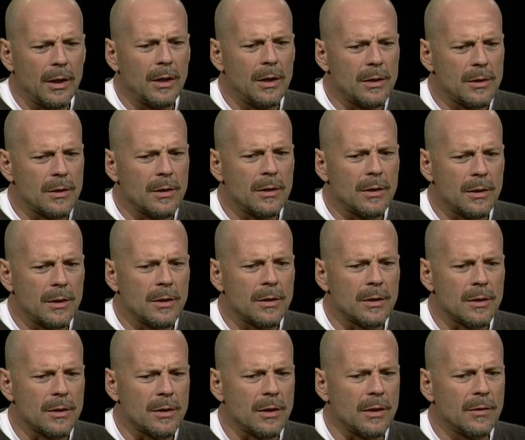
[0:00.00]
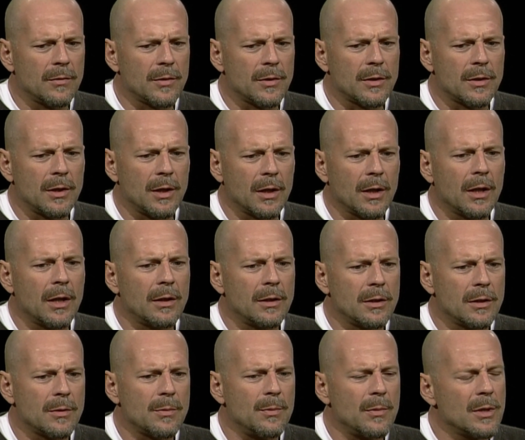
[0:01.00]
It's a it's a selfish thing. I
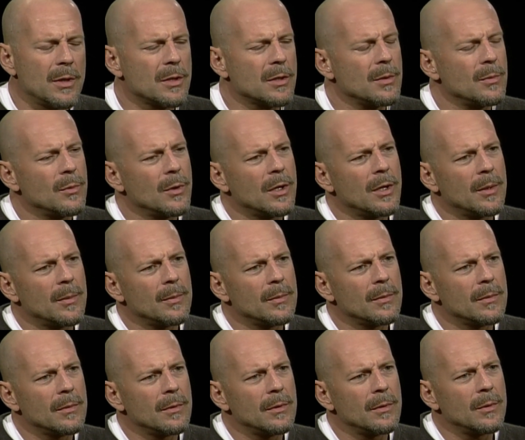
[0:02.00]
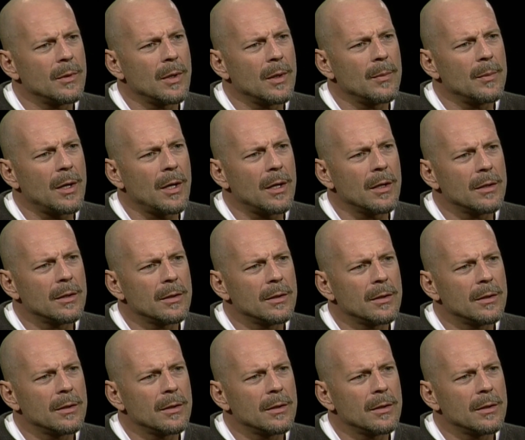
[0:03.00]
just miss them when I'm when I'm not.